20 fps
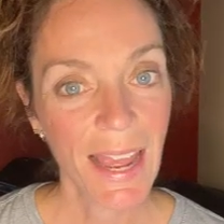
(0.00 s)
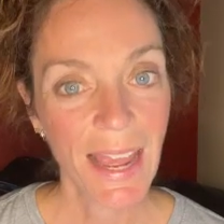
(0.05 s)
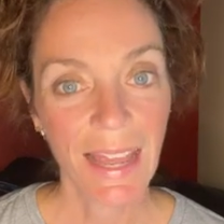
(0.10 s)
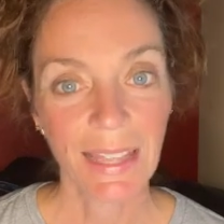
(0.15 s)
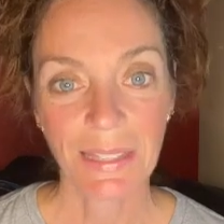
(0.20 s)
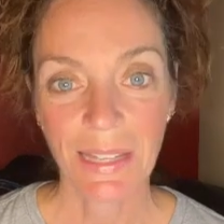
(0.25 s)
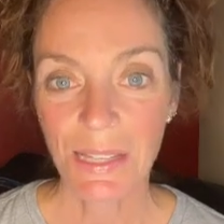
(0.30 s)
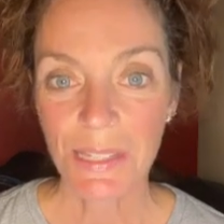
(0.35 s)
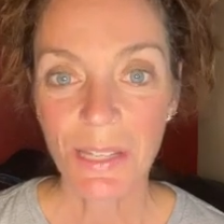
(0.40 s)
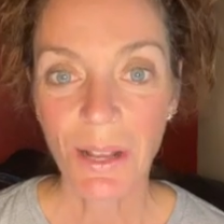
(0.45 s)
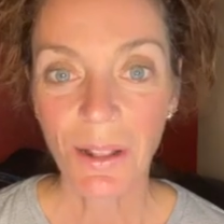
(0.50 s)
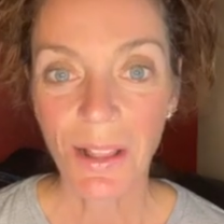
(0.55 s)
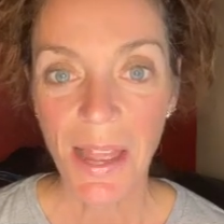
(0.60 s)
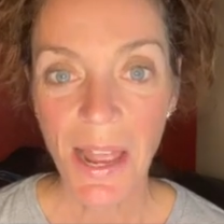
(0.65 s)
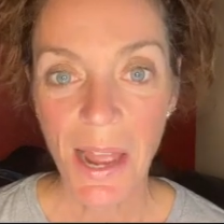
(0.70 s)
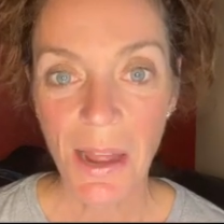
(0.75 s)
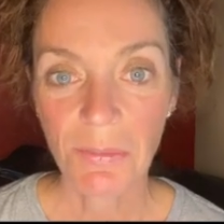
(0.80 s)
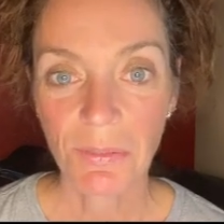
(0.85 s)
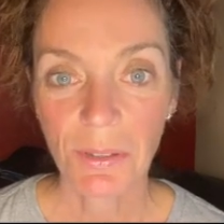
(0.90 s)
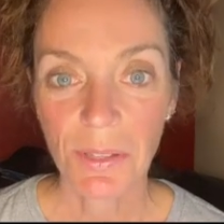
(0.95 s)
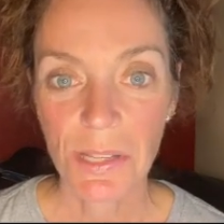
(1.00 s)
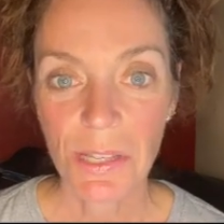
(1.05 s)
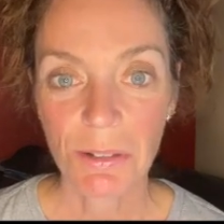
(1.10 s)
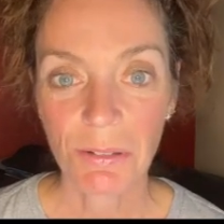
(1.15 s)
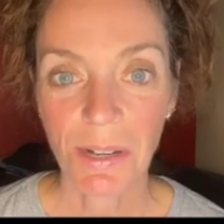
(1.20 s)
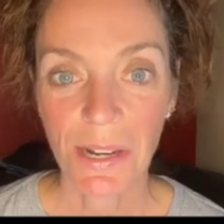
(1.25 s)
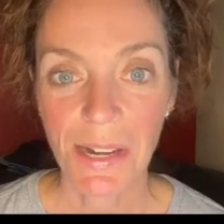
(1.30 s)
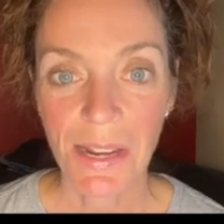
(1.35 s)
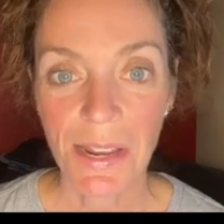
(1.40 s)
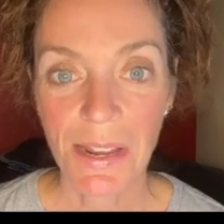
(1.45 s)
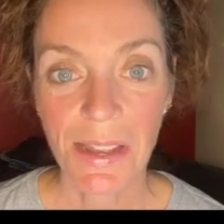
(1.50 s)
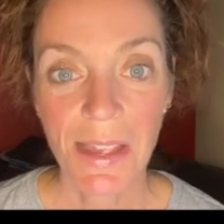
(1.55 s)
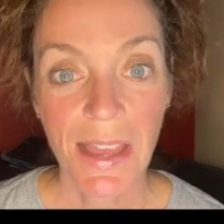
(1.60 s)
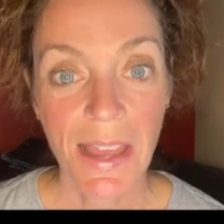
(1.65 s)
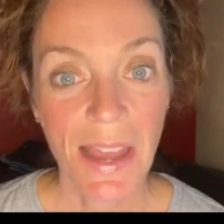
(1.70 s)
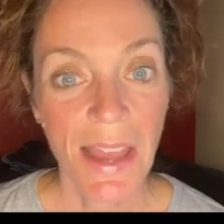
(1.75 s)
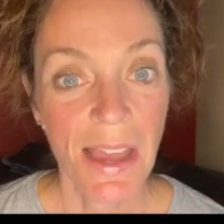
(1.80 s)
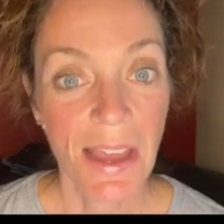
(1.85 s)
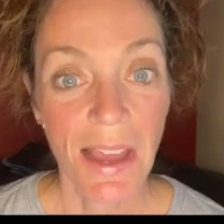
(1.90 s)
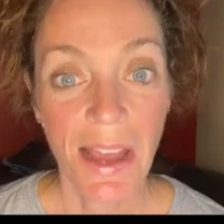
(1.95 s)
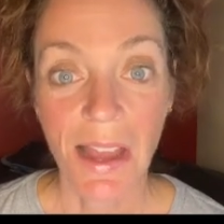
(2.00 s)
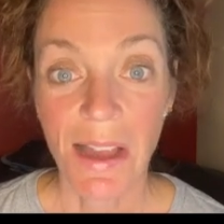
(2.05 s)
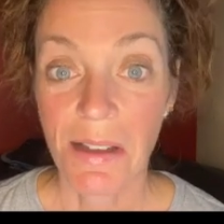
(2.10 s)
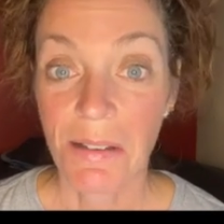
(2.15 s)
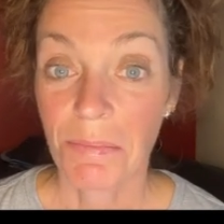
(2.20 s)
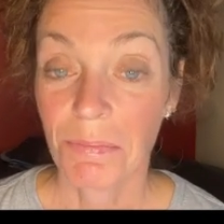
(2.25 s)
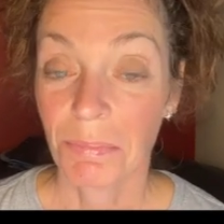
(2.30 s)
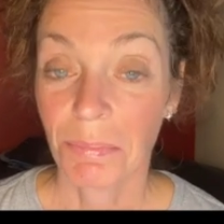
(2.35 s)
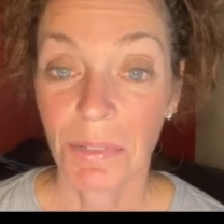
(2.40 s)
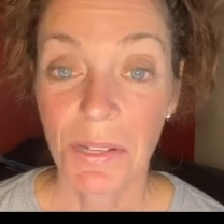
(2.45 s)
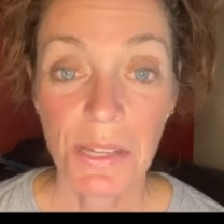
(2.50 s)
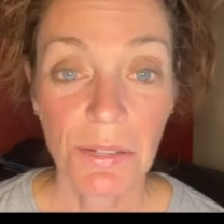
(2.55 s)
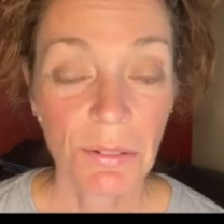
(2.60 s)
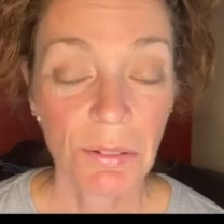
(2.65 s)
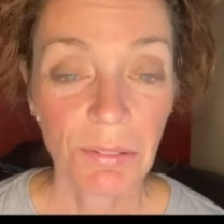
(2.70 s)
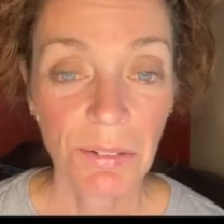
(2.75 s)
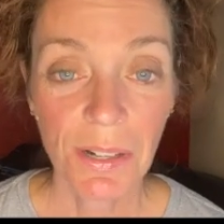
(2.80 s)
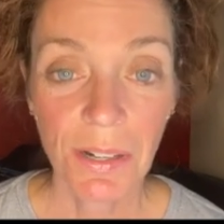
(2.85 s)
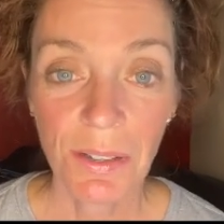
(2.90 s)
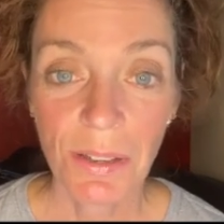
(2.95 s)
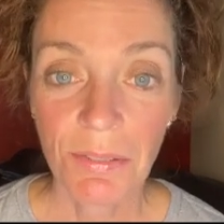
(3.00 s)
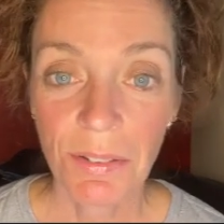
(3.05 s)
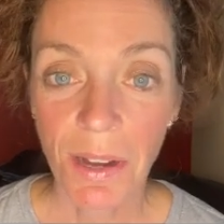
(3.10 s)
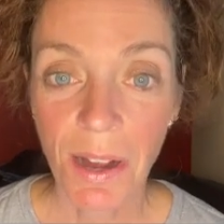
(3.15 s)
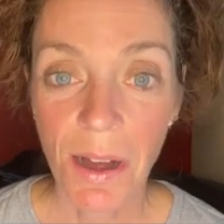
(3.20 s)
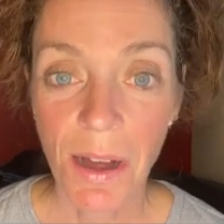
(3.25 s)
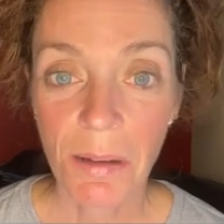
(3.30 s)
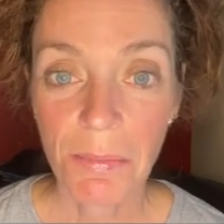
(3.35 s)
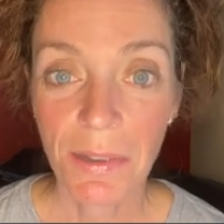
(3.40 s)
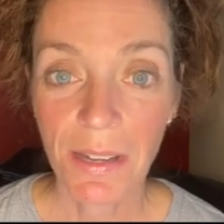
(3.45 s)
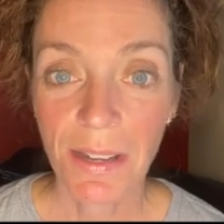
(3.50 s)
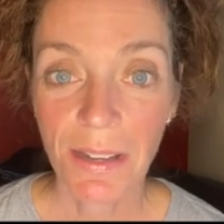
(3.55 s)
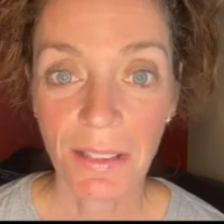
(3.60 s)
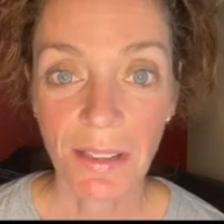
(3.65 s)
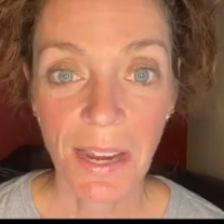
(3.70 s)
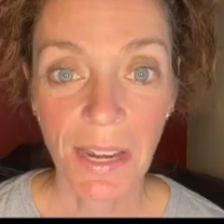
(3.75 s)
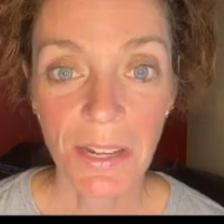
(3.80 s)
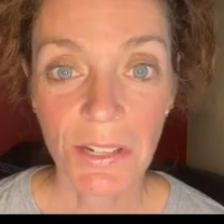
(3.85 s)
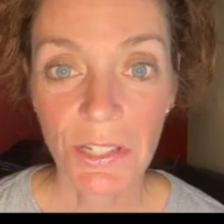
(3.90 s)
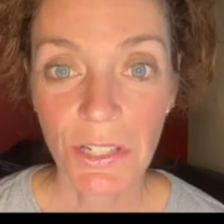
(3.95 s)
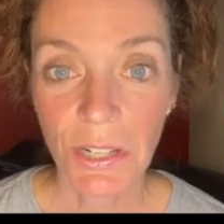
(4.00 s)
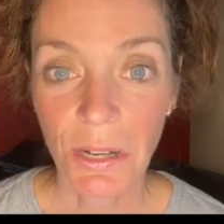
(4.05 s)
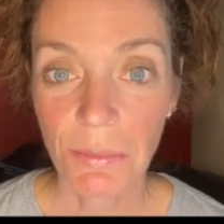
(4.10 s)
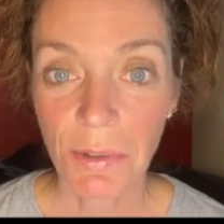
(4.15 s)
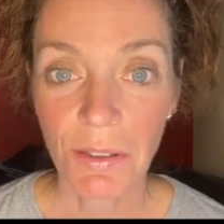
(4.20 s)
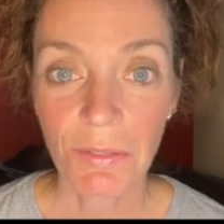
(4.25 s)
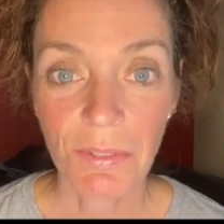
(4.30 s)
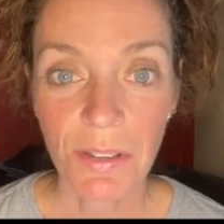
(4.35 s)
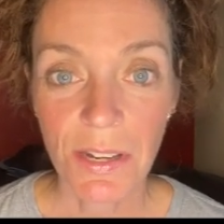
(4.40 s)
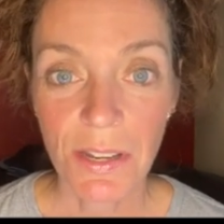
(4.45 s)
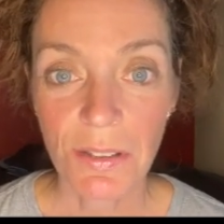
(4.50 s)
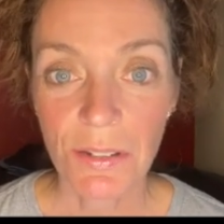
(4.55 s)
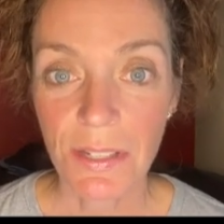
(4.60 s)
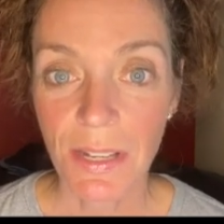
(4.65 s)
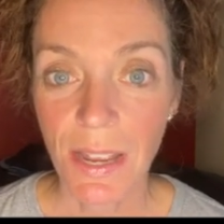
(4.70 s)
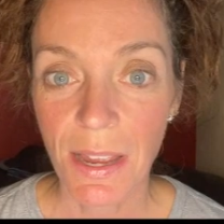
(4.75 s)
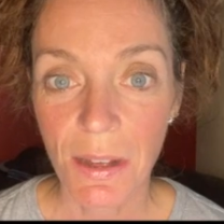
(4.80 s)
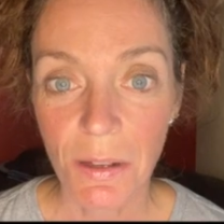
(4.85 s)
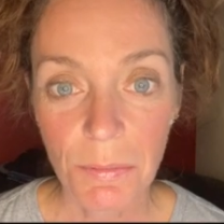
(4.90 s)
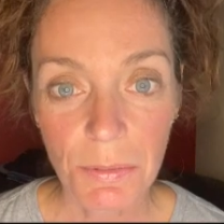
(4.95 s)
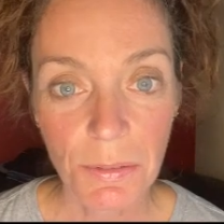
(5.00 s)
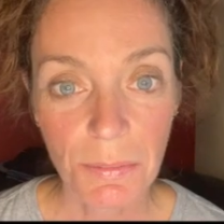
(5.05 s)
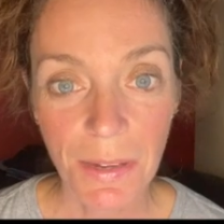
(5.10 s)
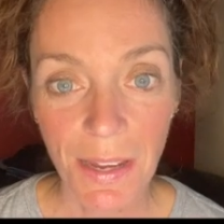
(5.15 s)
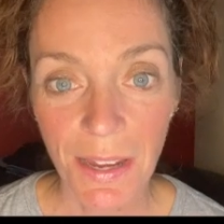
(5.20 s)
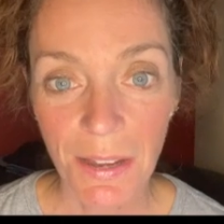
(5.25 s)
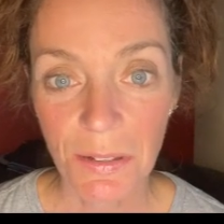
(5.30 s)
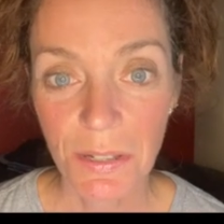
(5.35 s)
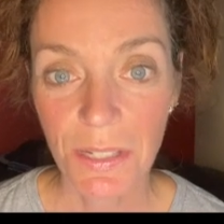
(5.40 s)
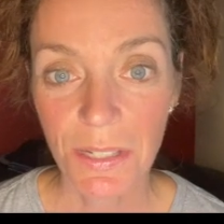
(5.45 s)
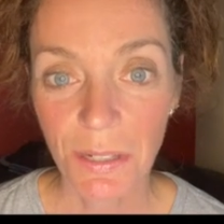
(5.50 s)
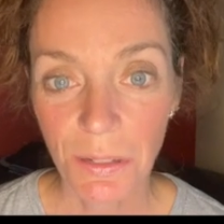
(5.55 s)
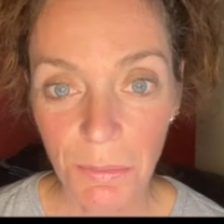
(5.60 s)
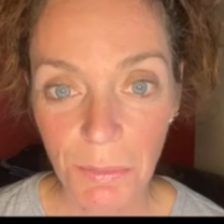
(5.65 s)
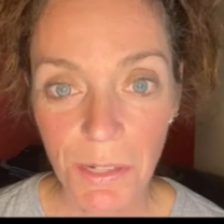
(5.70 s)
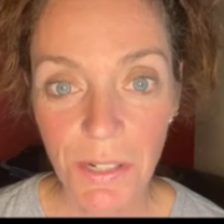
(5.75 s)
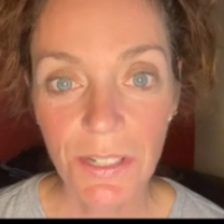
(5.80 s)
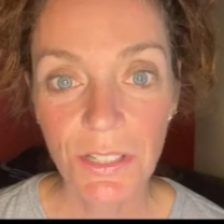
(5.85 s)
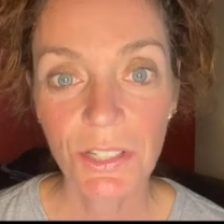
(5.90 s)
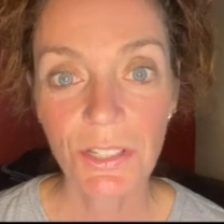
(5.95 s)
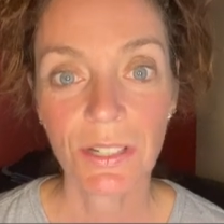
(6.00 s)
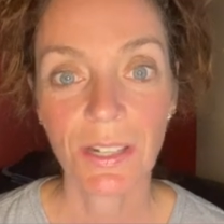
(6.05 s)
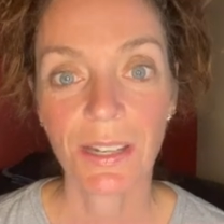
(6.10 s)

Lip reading: And that's all I have for this reading. Please feel free to leave a comment, like, and share my videos. It helps me out so much.